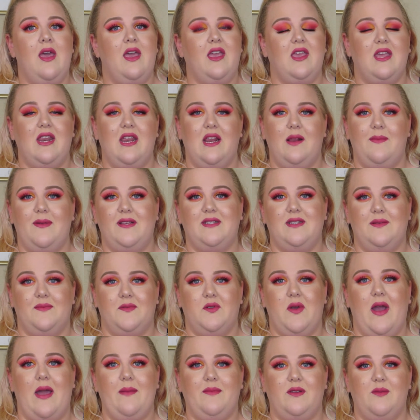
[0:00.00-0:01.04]
You need to be
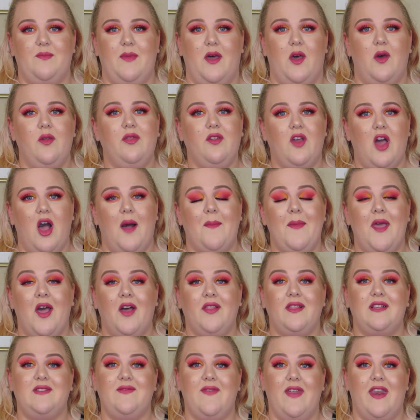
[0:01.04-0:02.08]
subscribed to both. Comment
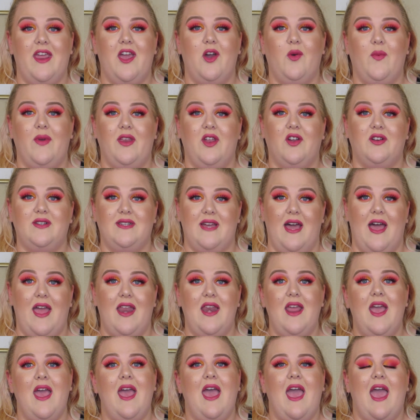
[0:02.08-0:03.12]
on this video when you're
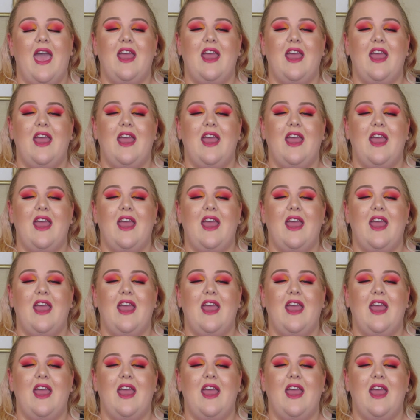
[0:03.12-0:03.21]
done